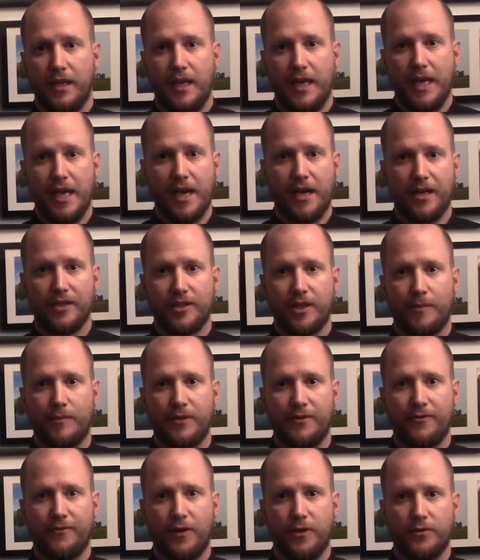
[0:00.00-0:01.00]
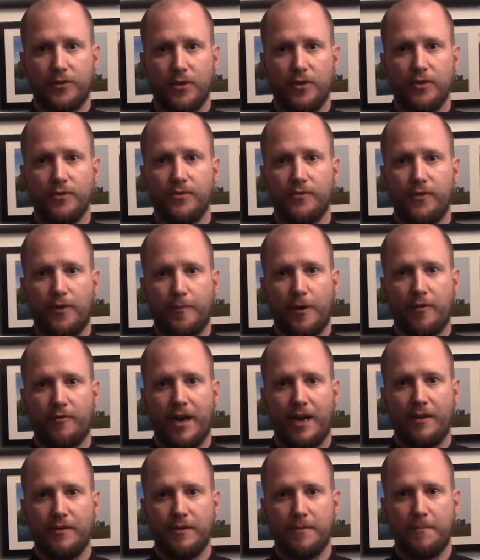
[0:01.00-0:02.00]
Here are some of the photos from
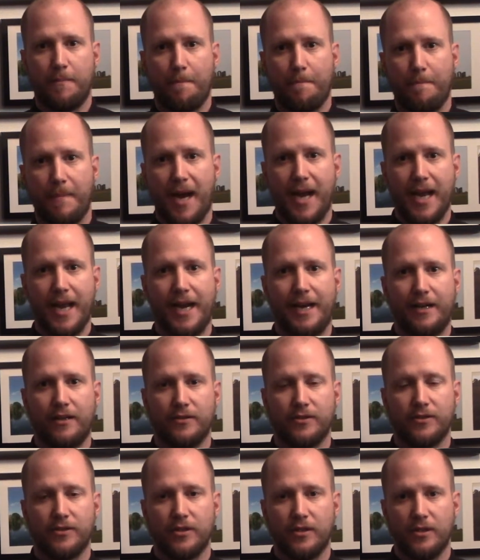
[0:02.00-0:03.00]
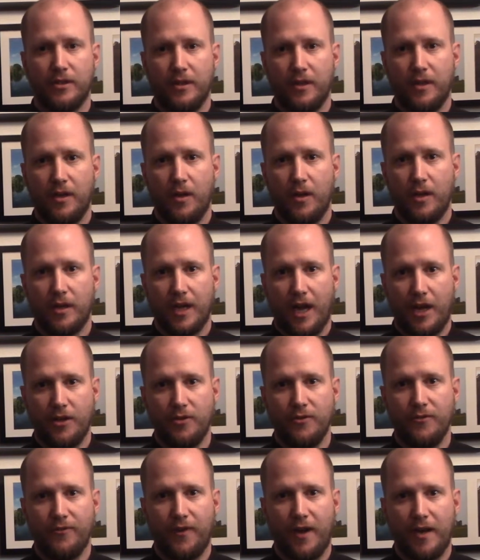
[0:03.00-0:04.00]
around my house.
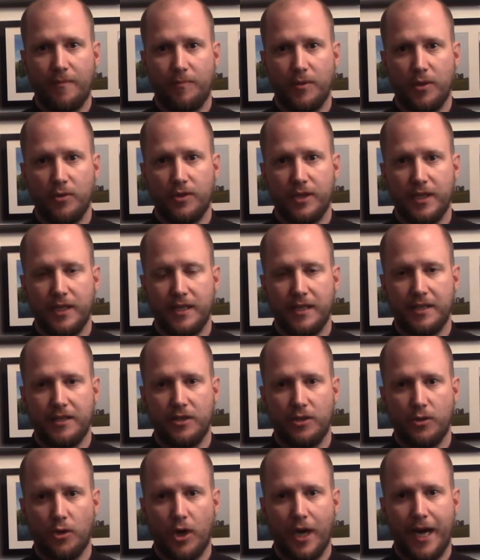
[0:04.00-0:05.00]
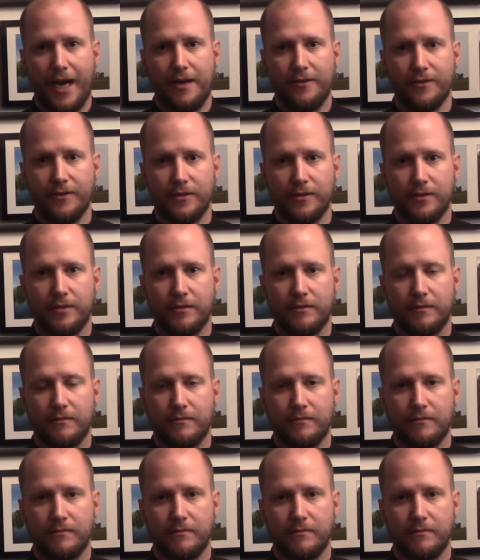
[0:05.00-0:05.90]
Can you find beauty in your house?